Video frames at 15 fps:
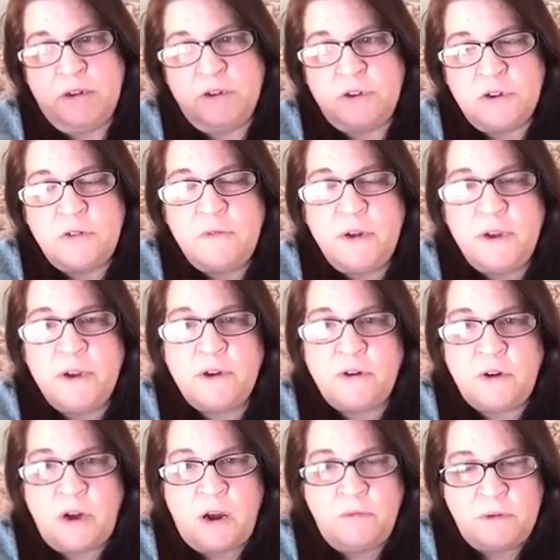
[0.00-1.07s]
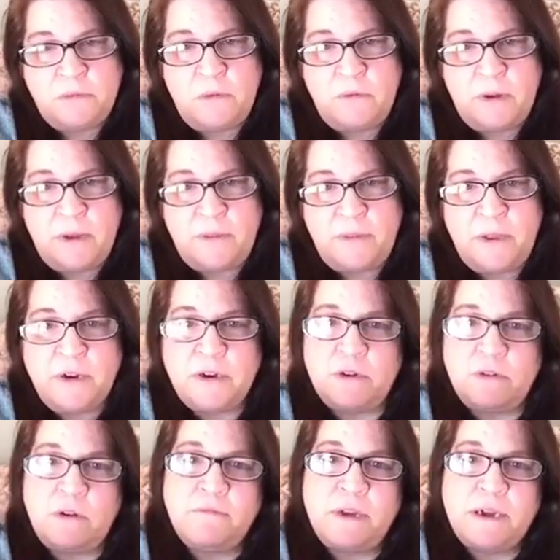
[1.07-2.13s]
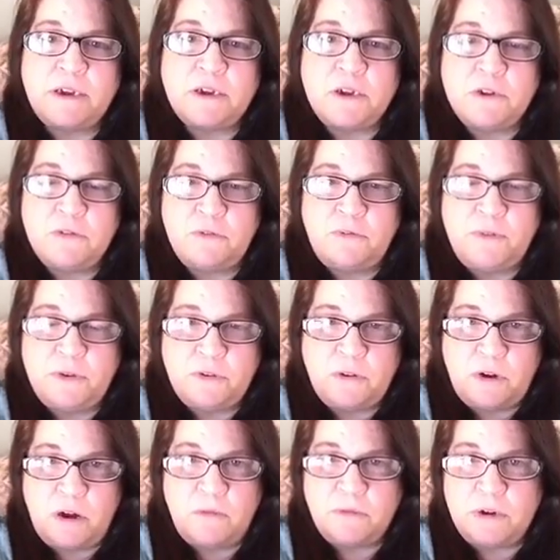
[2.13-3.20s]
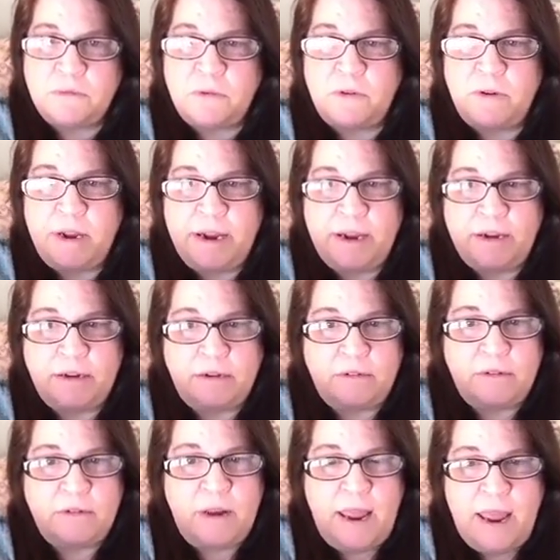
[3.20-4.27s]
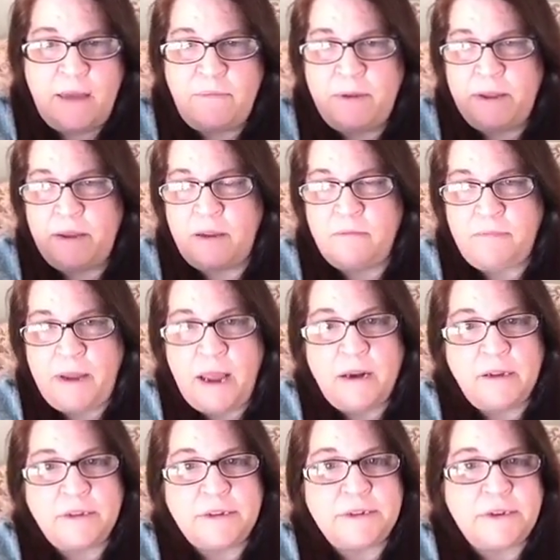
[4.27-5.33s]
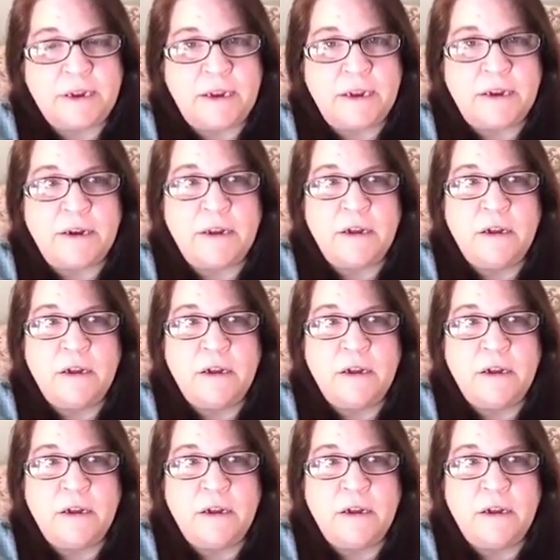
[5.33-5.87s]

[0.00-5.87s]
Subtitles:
Do what you're comfortable with, and do what makes you feel comfortable and happy and balanced, and